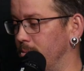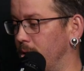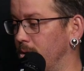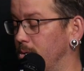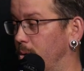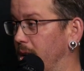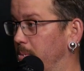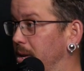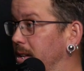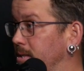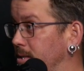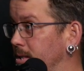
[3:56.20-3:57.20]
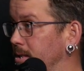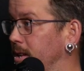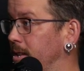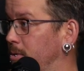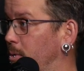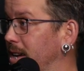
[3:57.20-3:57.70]
uh, quite a bit in,
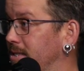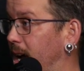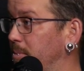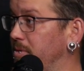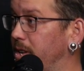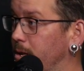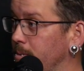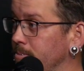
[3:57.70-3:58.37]
at the right time of year.